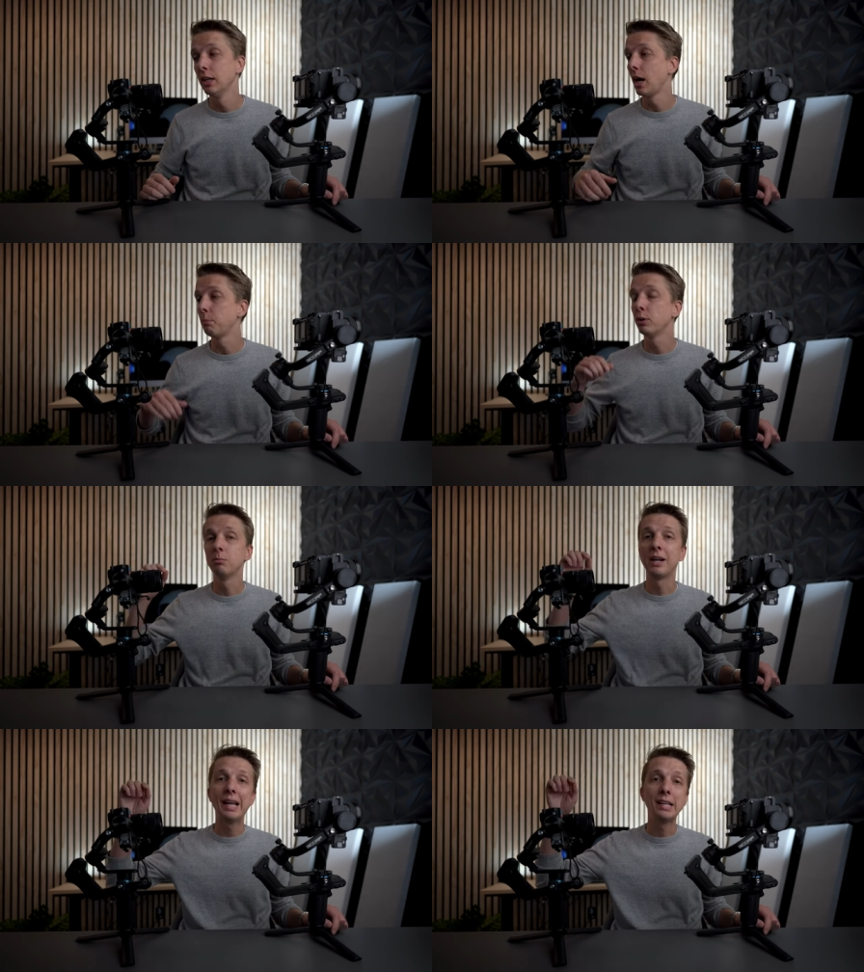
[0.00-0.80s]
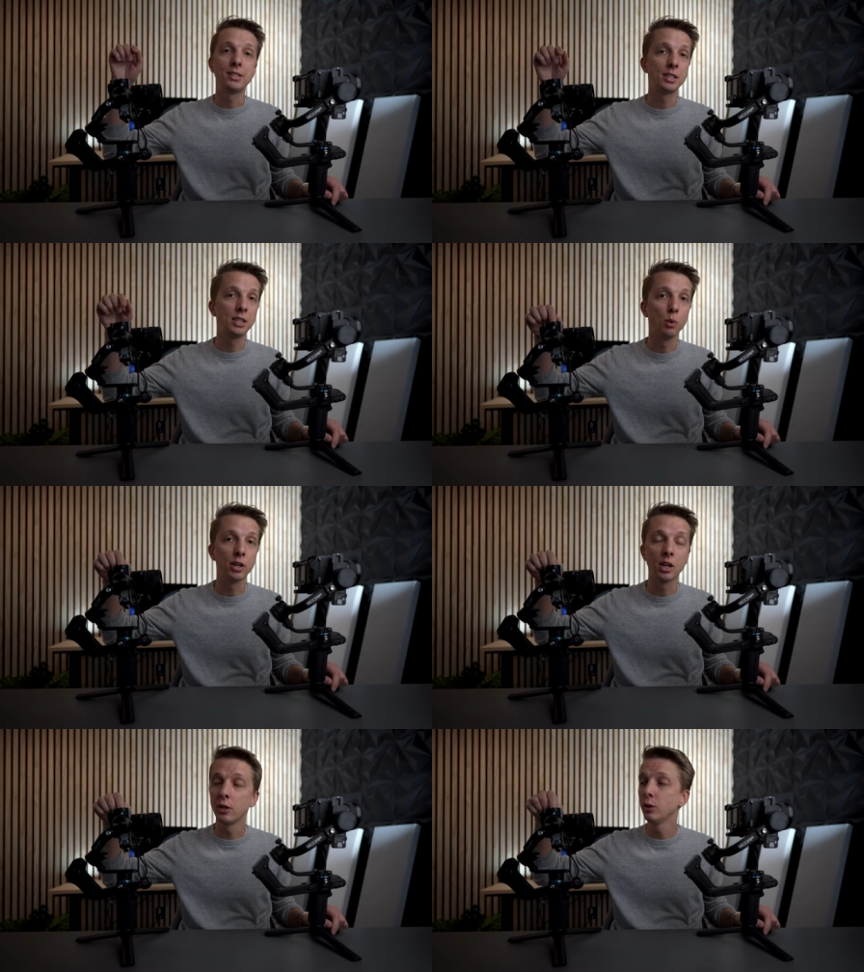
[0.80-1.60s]
I put my
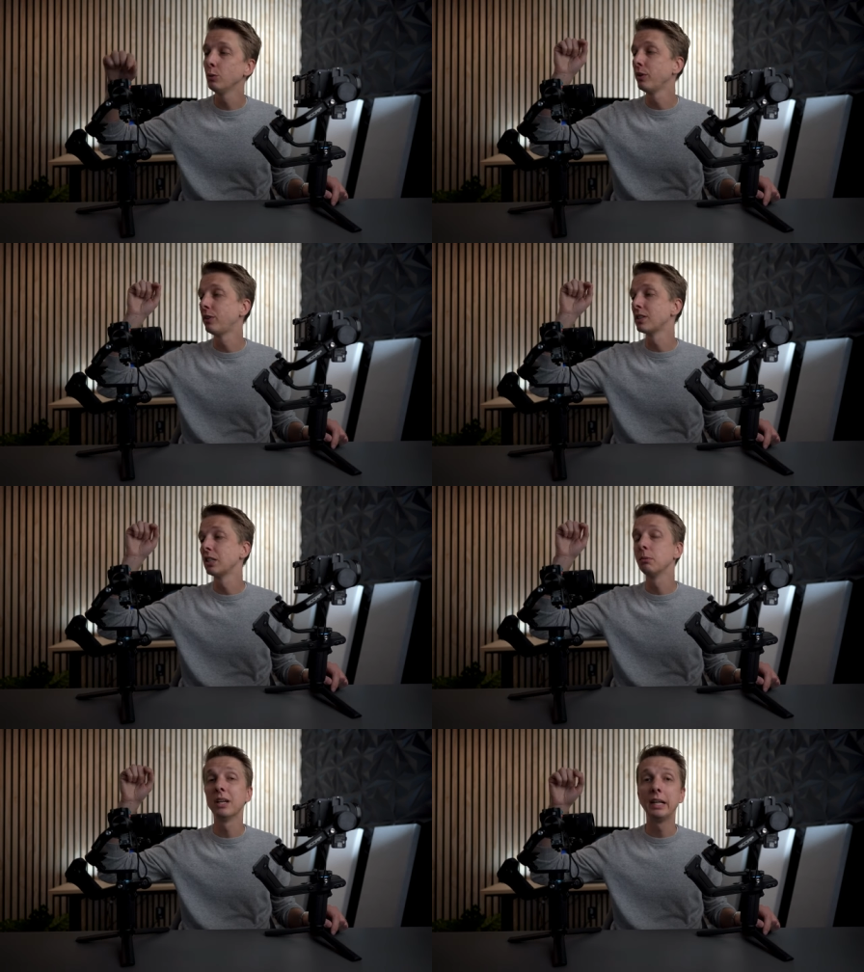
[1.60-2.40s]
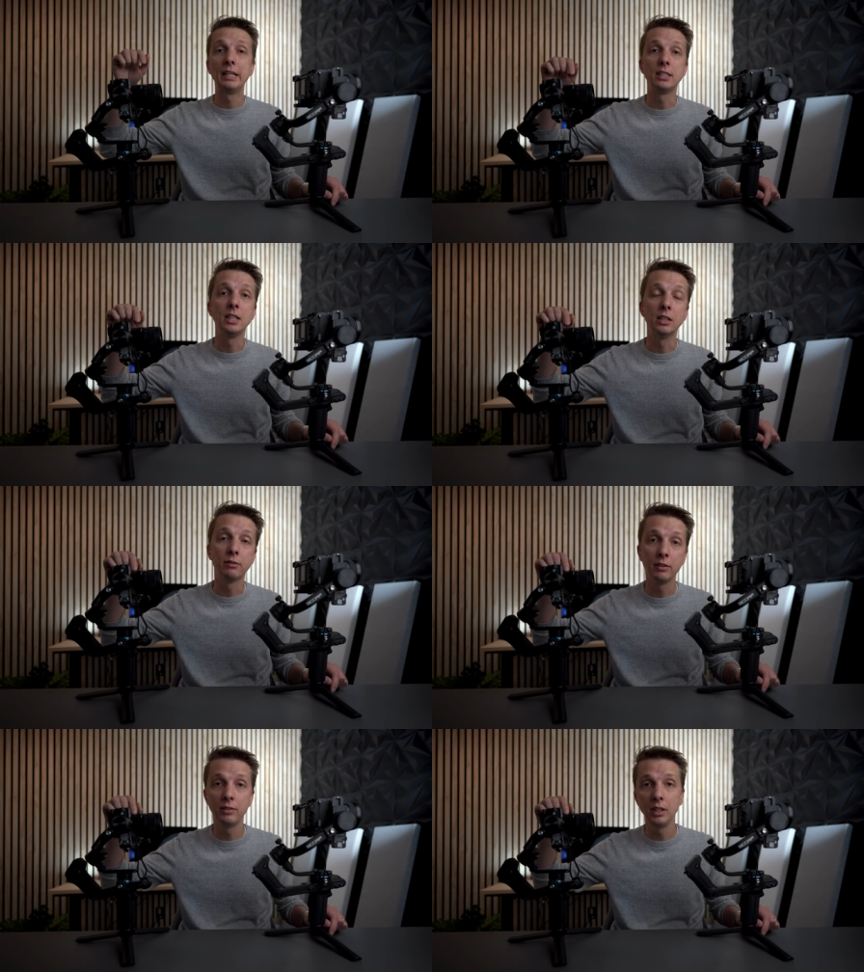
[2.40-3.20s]
A6100 with the Sigma
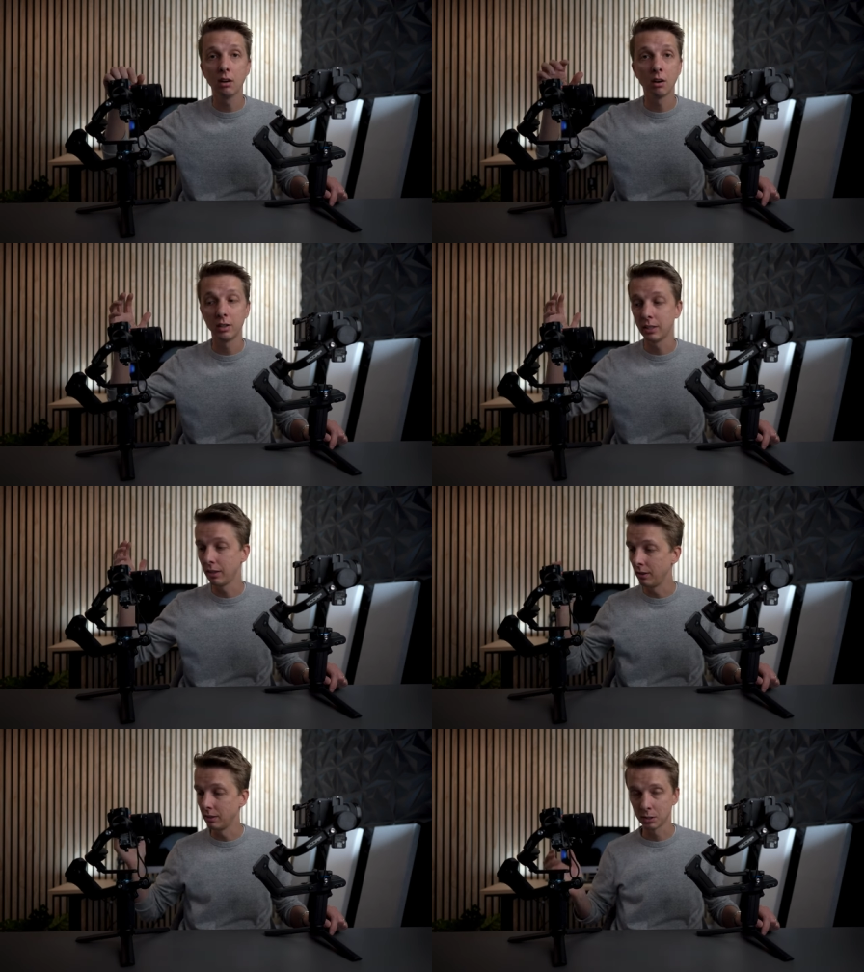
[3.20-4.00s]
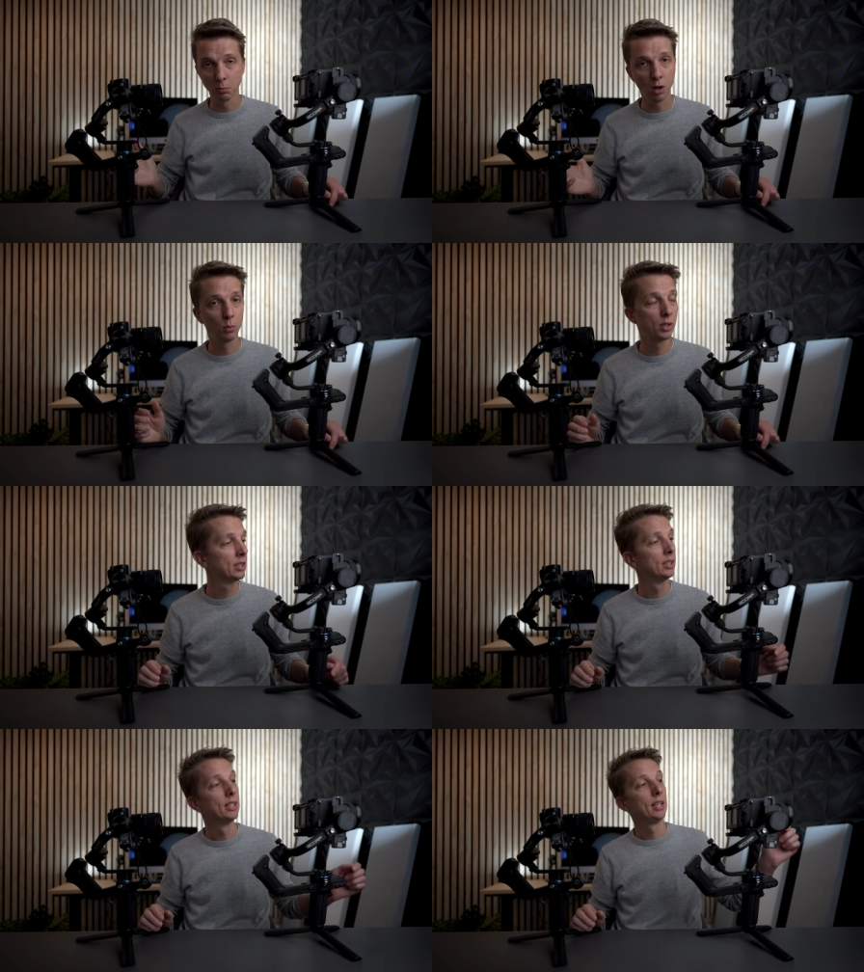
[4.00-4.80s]
18-50 on the small
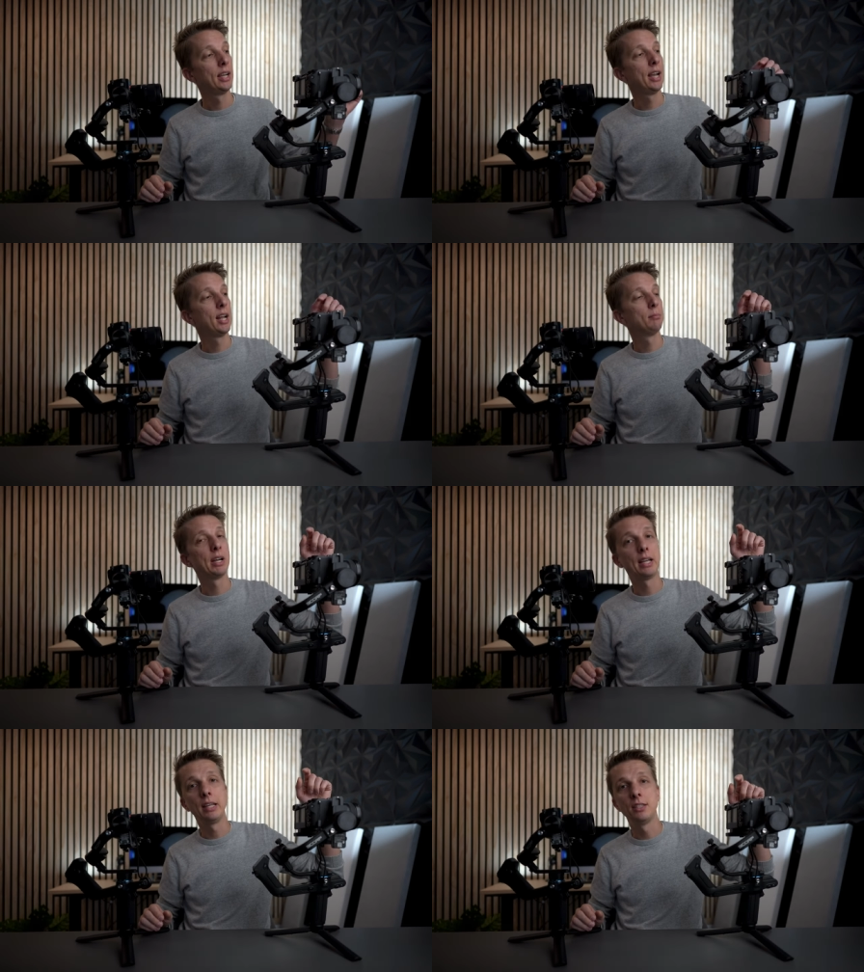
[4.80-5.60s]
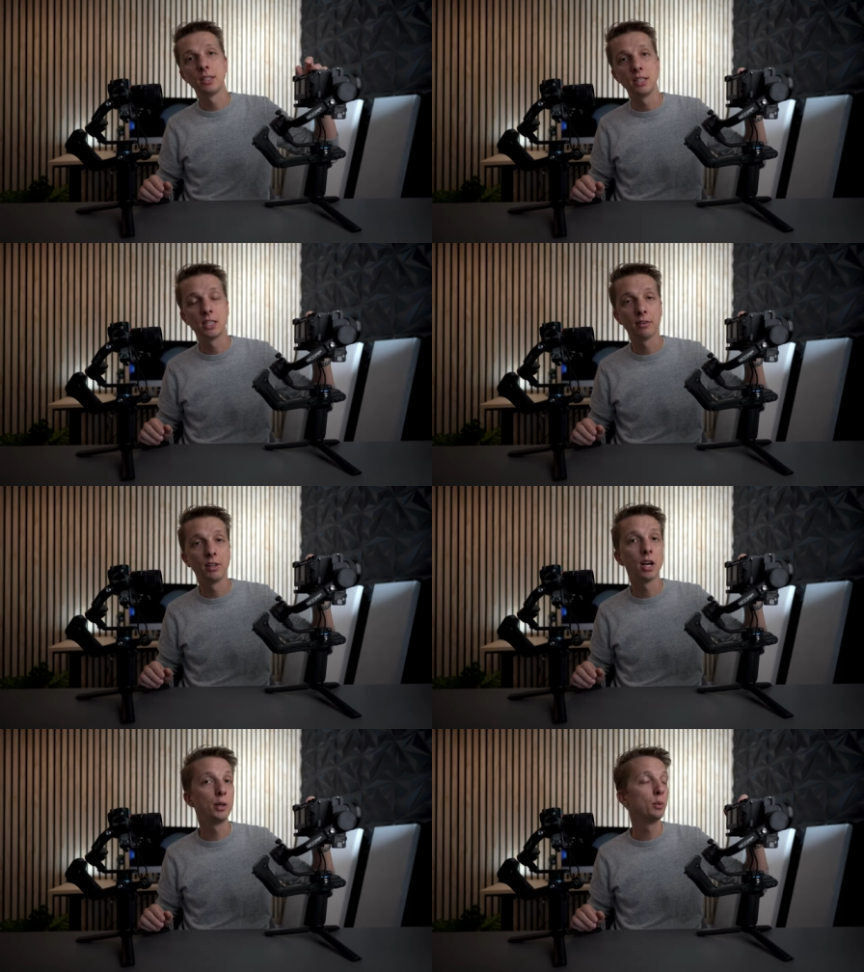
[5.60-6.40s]
one, and my
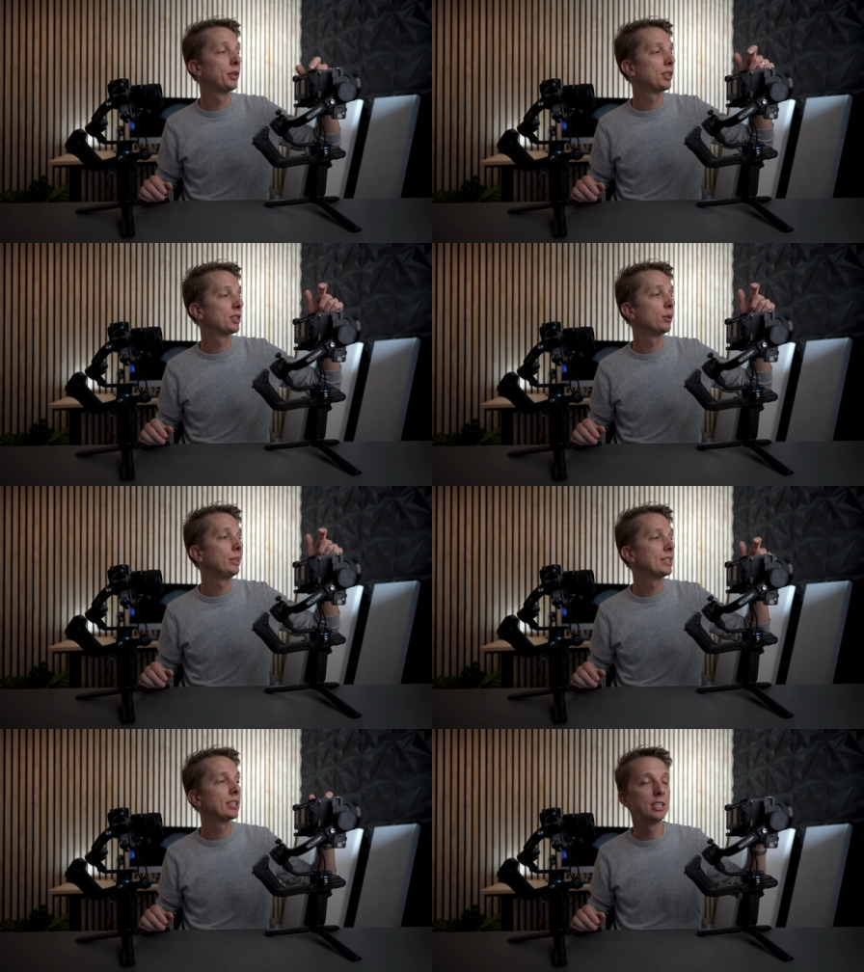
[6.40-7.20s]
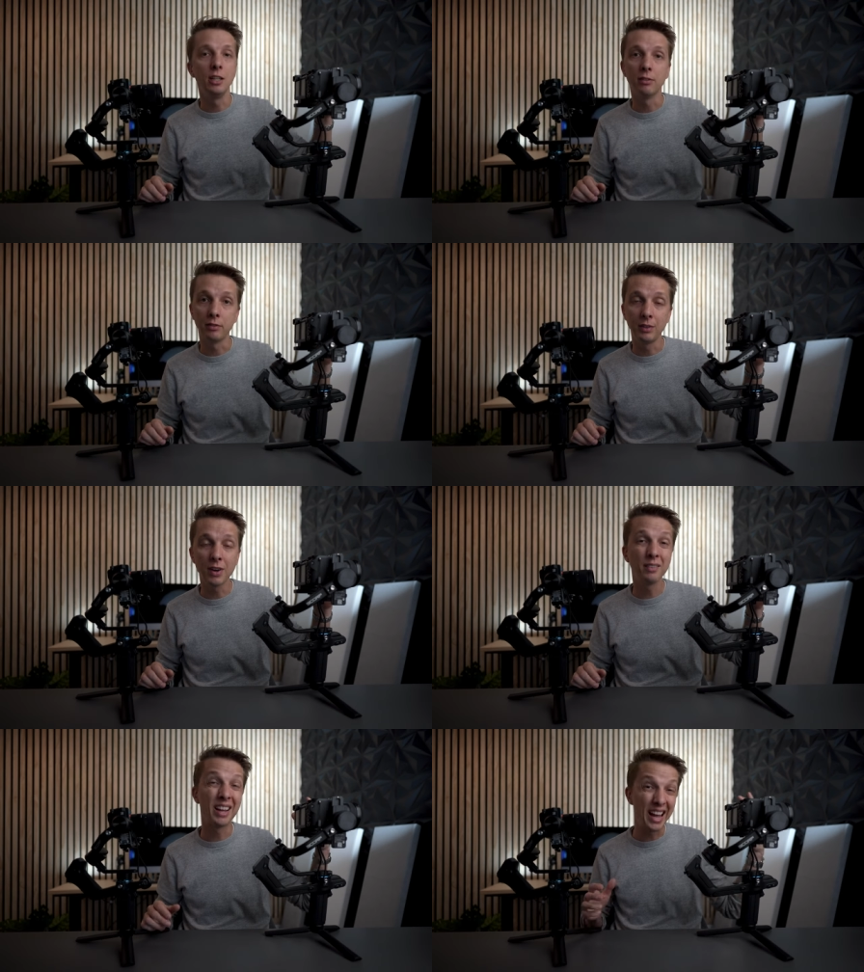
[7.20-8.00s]
A6700 with the Sony
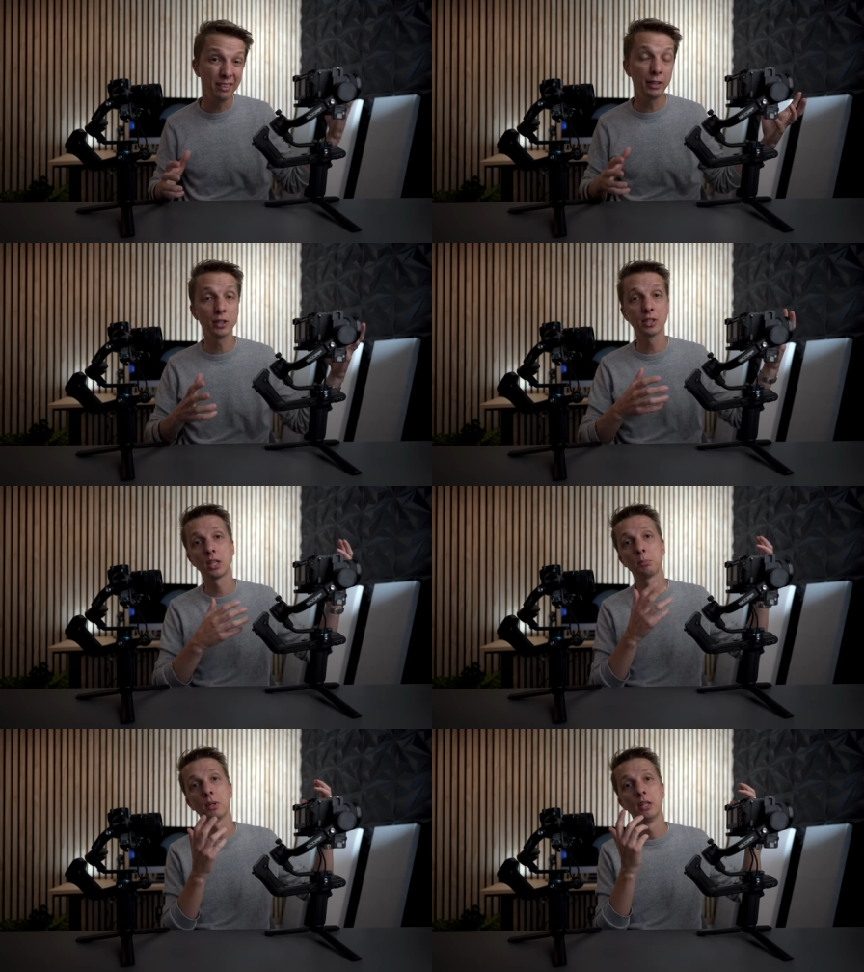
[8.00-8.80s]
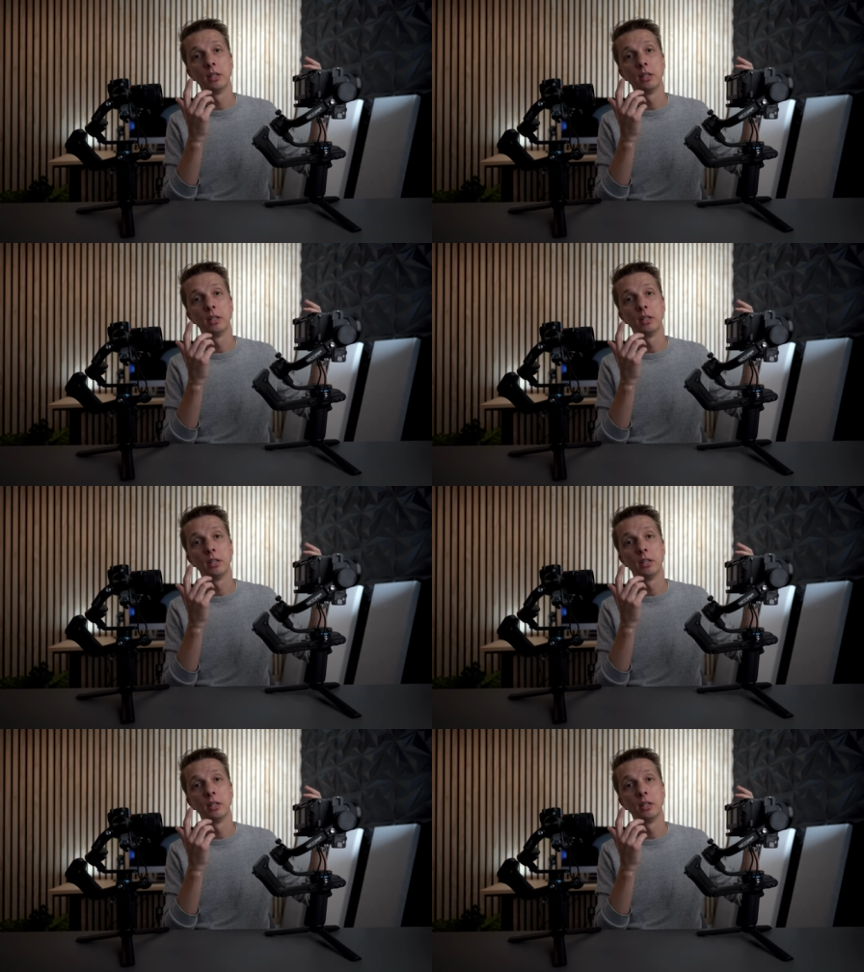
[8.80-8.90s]
16-55, a heavier setup,